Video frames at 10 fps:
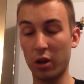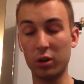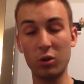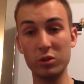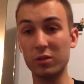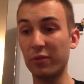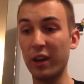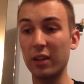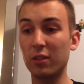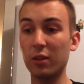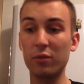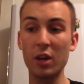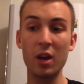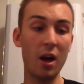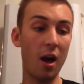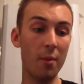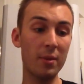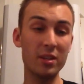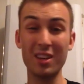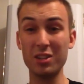cost effective, and
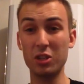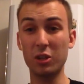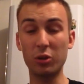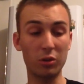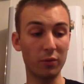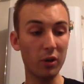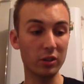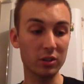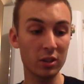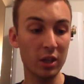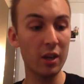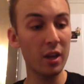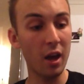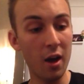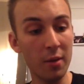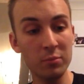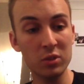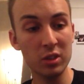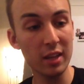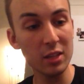it's actually a good device.
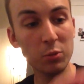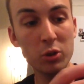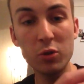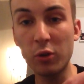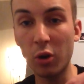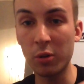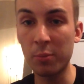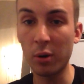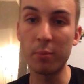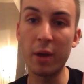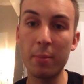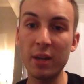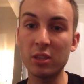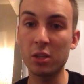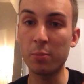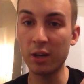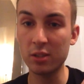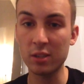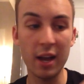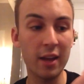So that's what you've got on the bottom there. Basically you
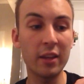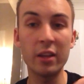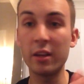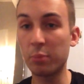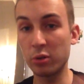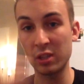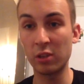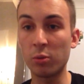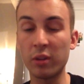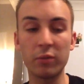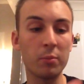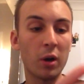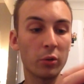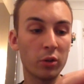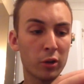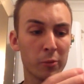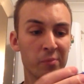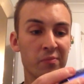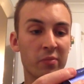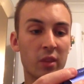press that and then it puts it into a different mode.
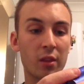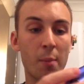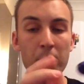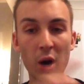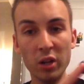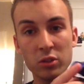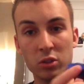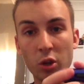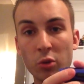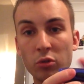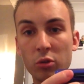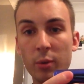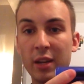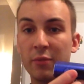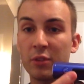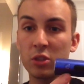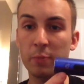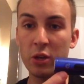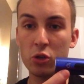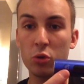The buttons don't do anything
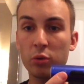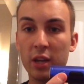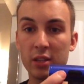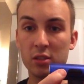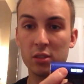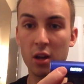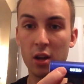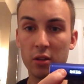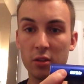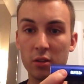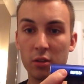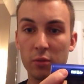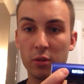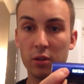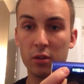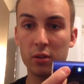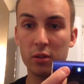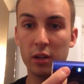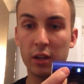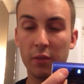special. There's you
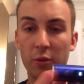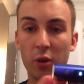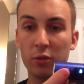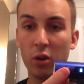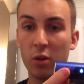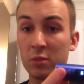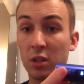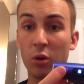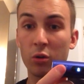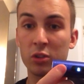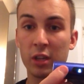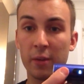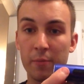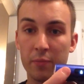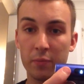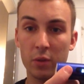click it 5 times, it locks it,